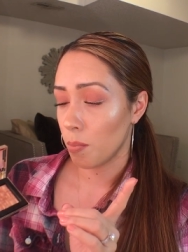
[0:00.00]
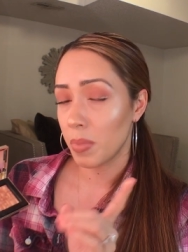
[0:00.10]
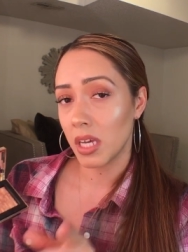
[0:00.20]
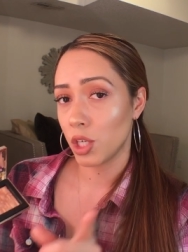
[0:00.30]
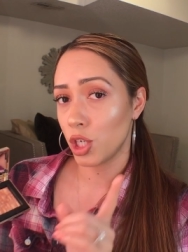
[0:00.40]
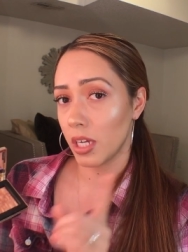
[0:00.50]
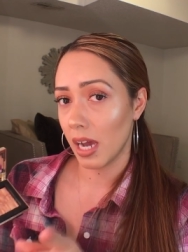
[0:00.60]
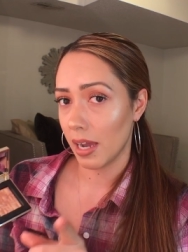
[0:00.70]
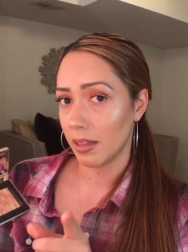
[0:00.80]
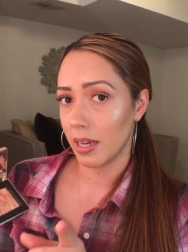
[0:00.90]
peachy
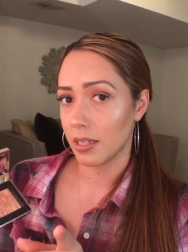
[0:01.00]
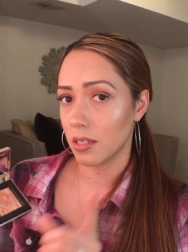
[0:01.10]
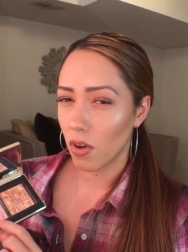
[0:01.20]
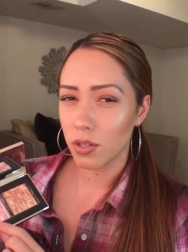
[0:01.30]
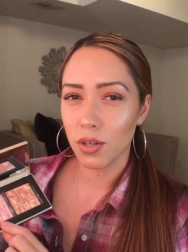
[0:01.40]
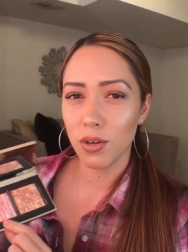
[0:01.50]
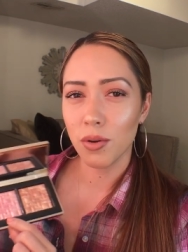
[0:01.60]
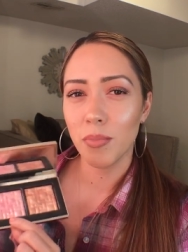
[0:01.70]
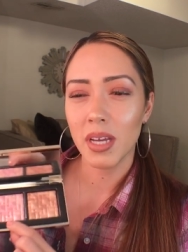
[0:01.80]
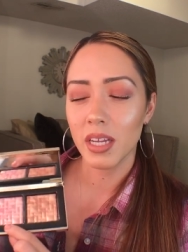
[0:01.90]
highlights. I've also
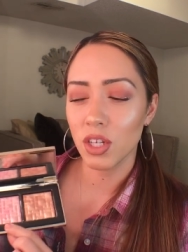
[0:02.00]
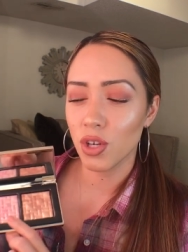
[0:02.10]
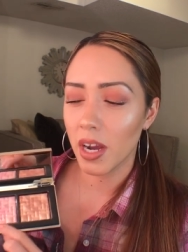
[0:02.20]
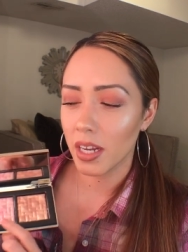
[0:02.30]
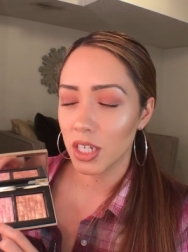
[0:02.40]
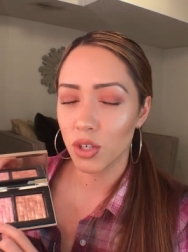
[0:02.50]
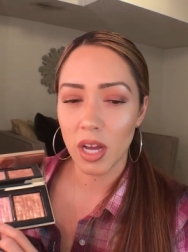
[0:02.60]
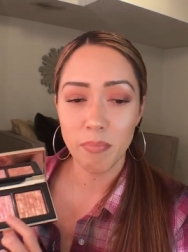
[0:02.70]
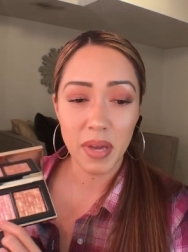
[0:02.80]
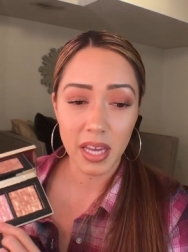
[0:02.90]
been trying to
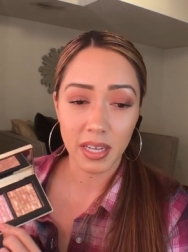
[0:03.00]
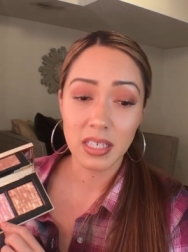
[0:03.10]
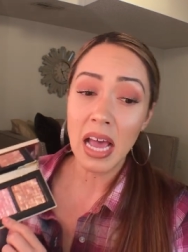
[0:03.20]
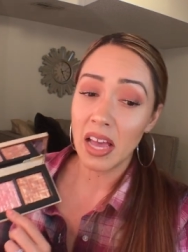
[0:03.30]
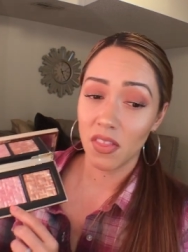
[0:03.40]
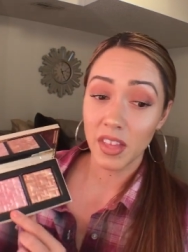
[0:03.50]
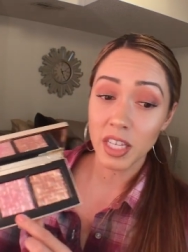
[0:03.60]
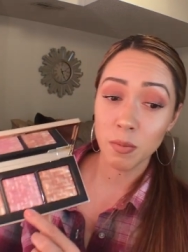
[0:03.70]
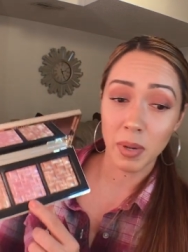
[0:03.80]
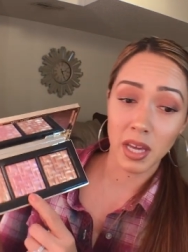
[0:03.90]
try pinks.
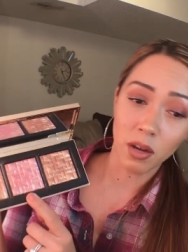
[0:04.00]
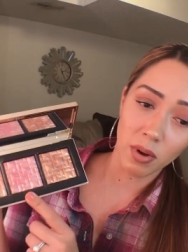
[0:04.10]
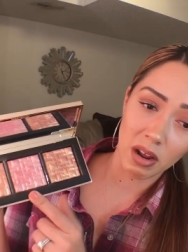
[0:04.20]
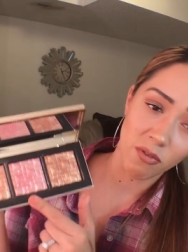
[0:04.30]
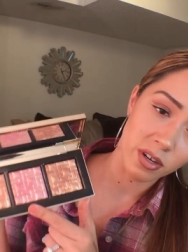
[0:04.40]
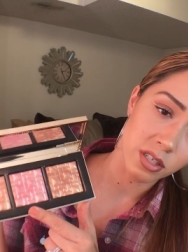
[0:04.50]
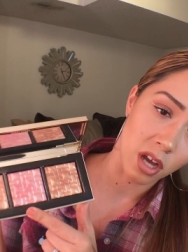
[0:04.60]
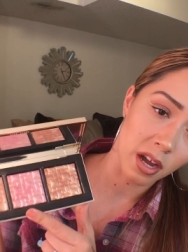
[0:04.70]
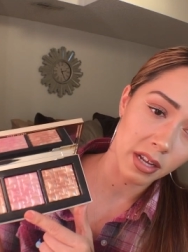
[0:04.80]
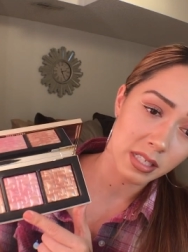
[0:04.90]
This pink, when I first
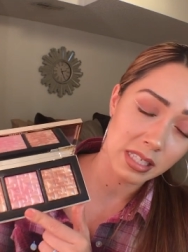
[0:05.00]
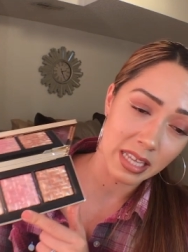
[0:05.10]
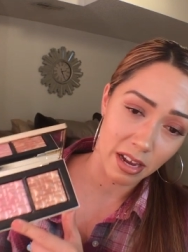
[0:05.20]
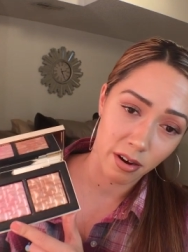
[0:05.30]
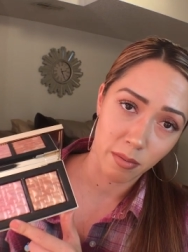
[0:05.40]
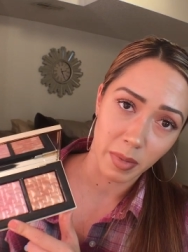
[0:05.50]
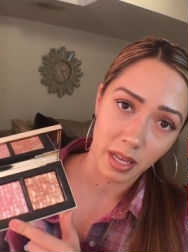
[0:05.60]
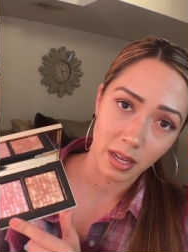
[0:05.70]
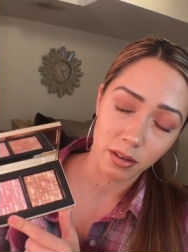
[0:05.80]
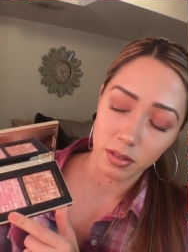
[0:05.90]
saw it, scared
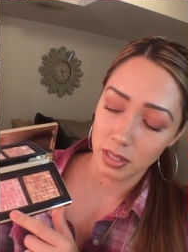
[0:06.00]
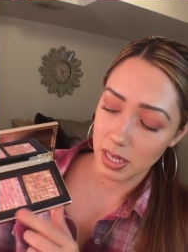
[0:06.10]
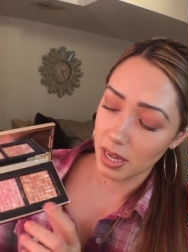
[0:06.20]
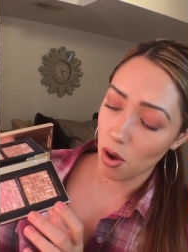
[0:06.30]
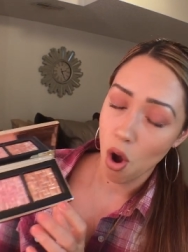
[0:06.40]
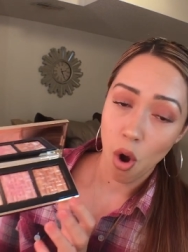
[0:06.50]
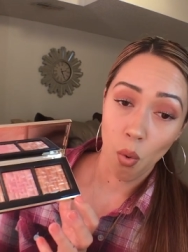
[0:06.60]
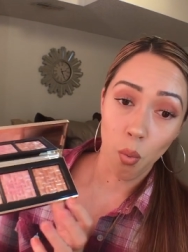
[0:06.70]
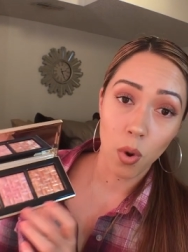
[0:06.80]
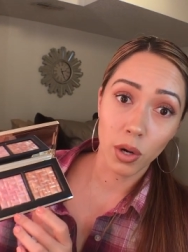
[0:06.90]
me. I was like,
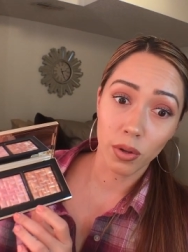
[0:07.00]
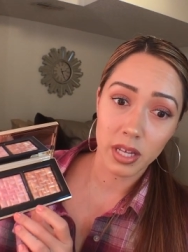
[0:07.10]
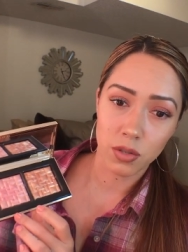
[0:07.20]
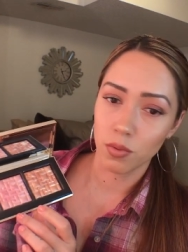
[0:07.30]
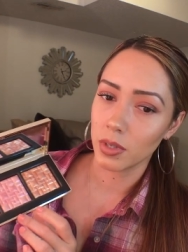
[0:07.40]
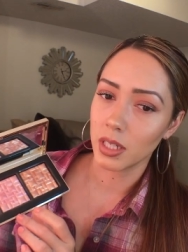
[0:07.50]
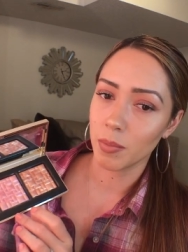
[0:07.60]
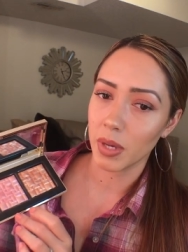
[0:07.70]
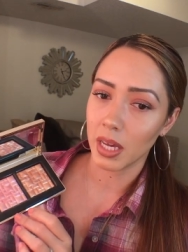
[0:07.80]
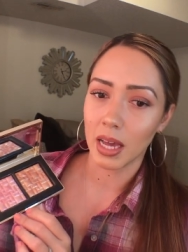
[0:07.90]
whoa, that's
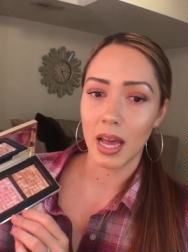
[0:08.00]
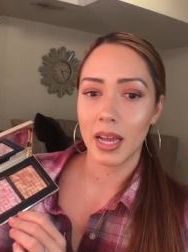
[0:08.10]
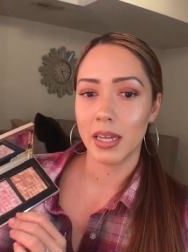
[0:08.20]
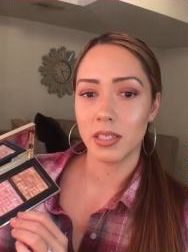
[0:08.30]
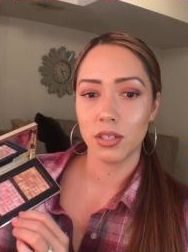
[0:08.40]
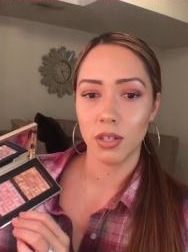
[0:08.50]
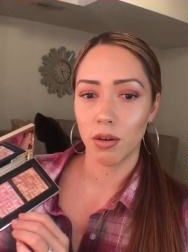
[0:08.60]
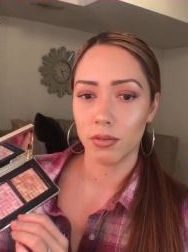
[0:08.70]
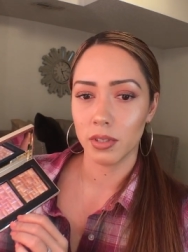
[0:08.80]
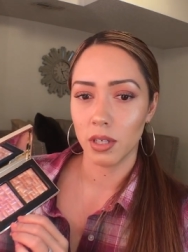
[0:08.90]
really pink. I
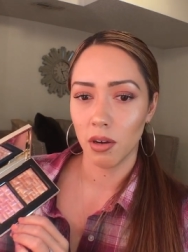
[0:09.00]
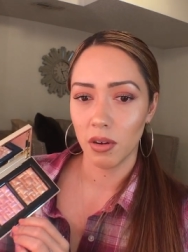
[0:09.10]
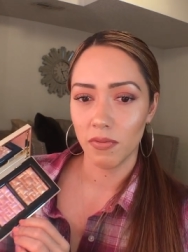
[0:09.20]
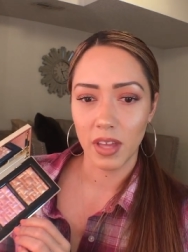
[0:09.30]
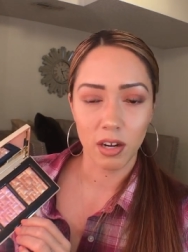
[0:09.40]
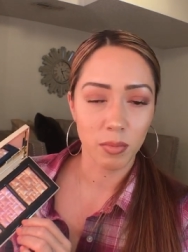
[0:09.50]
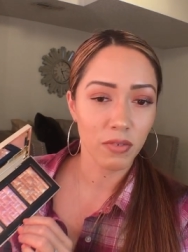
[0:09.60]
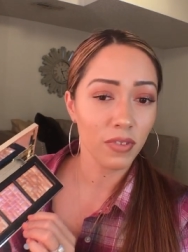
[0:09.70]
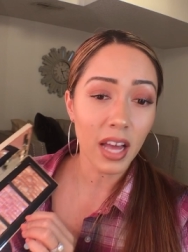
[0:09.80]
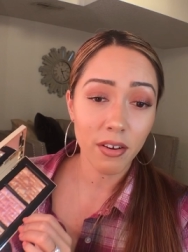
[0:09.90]
don't know if that'll be
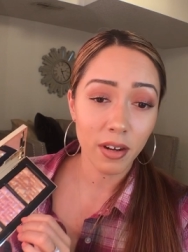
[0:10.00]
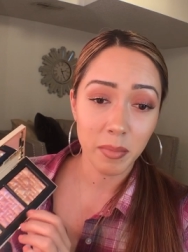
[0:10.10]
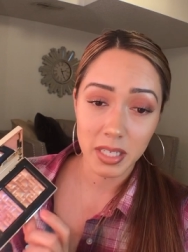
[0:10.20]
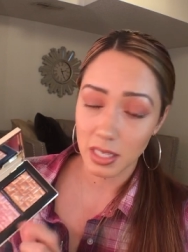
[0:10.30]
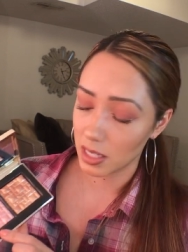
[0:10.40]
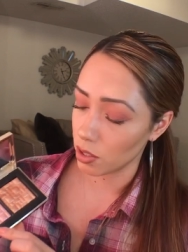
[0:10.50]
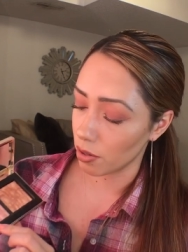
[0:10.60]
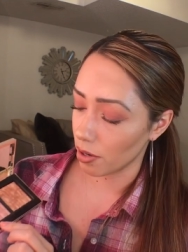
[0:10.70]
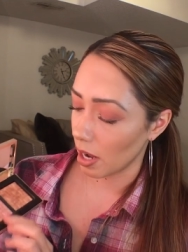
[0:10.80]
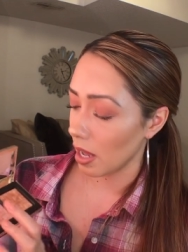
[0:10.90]
flattering on my skin
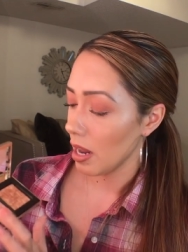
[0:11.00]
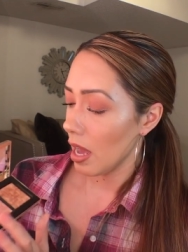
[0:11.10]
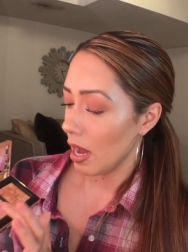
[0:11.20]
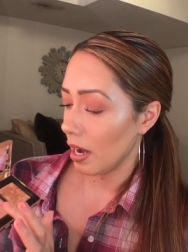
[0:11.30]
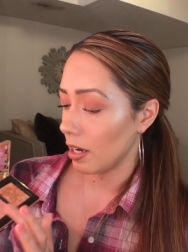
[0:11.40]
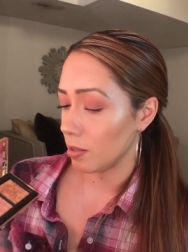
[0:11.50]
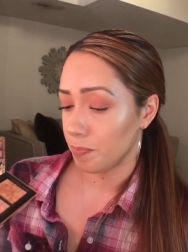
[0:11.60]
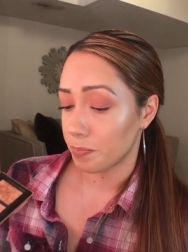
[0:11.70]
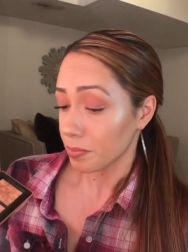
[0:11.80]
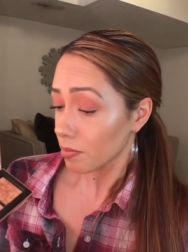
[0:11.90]
tone or not.
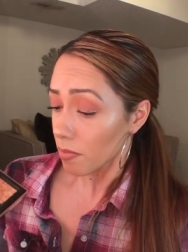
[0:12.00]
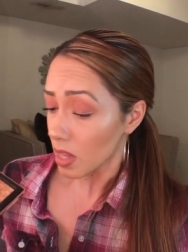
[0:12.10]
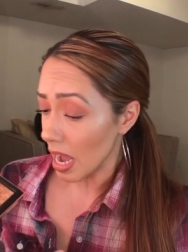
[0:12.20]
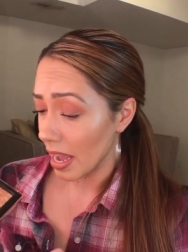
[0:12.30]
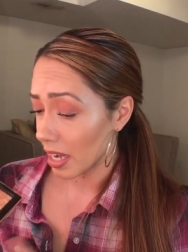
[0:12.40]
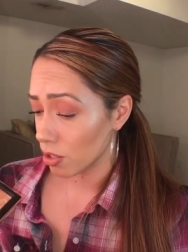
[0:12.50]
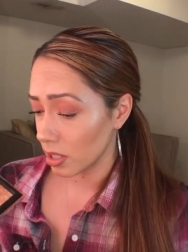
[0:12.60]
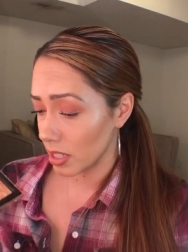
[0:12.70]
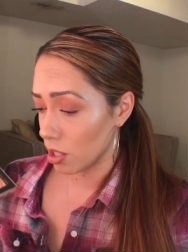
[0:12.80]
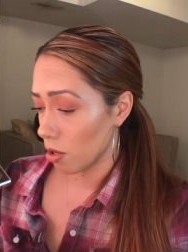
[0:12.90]
I
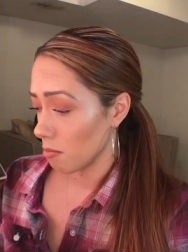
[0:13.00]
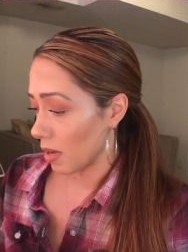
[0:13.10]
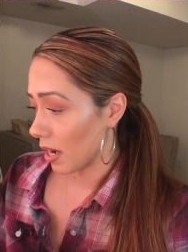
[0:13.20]
actually don't